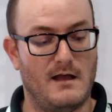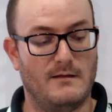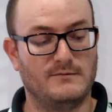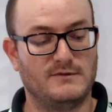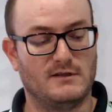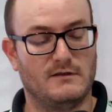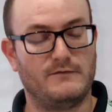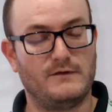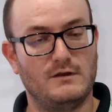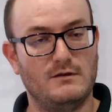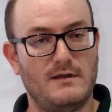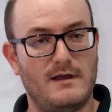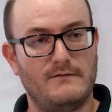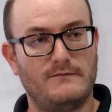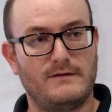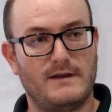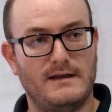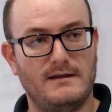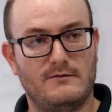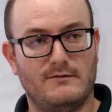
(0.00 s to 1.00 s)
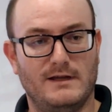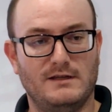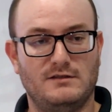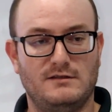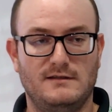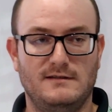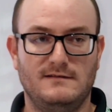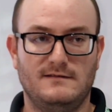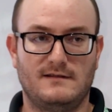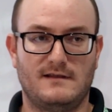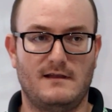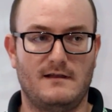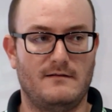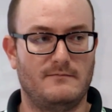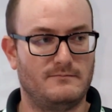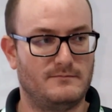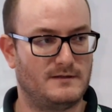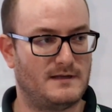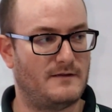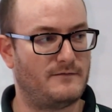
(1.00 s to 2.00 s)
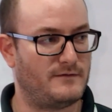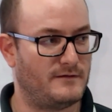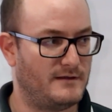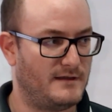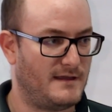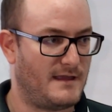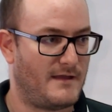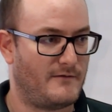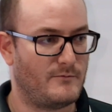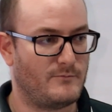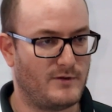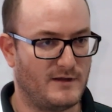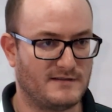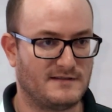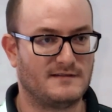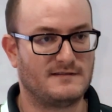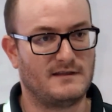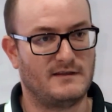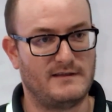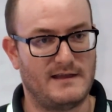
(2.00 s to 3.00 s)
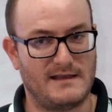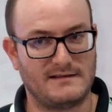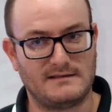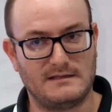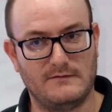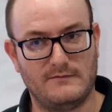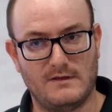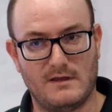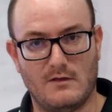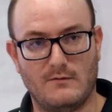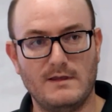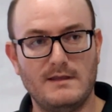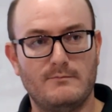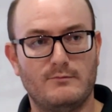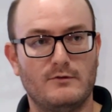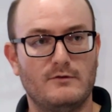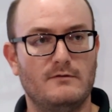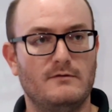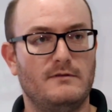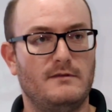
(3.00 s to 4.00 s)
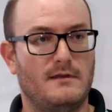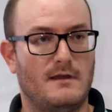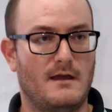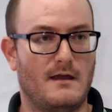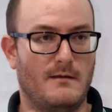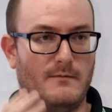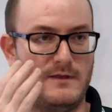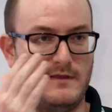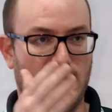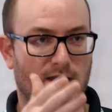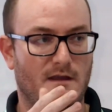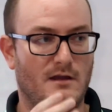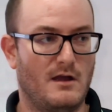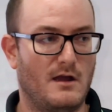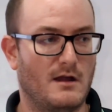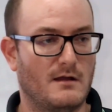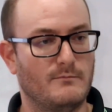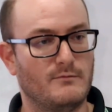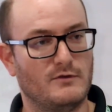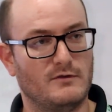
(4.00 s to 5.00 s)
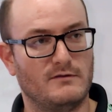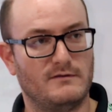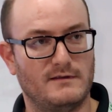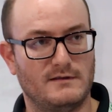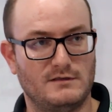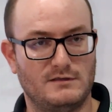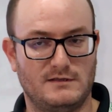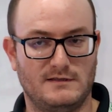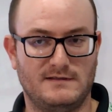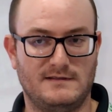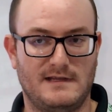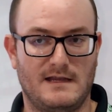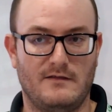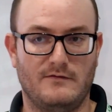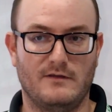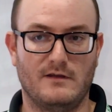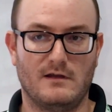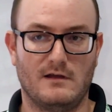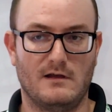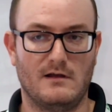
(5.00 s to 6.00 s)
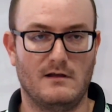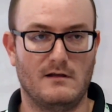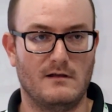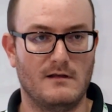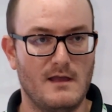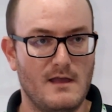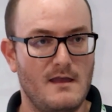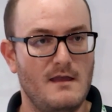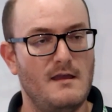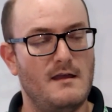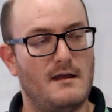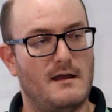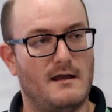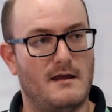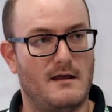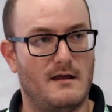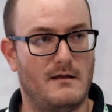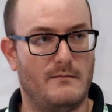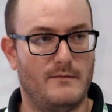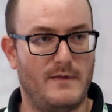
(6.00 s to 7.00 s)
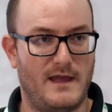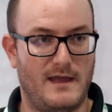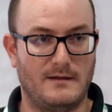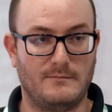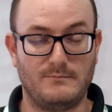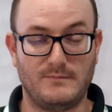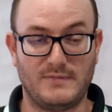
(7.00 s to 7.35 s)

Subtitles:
So if you do have any questions, we definitely have a presence on the SDVoE booth, and then our booth is just down the hall at